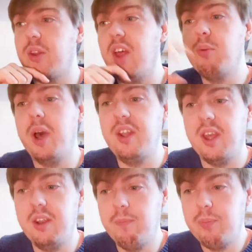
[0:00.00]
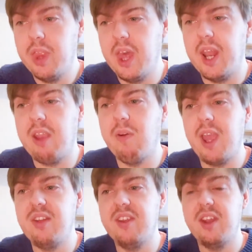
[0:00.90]
So that's what I did, and I
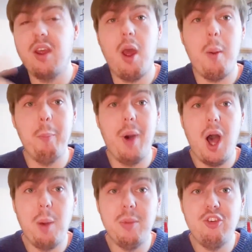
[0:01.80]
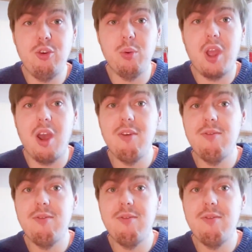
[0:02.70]
created Marmaduke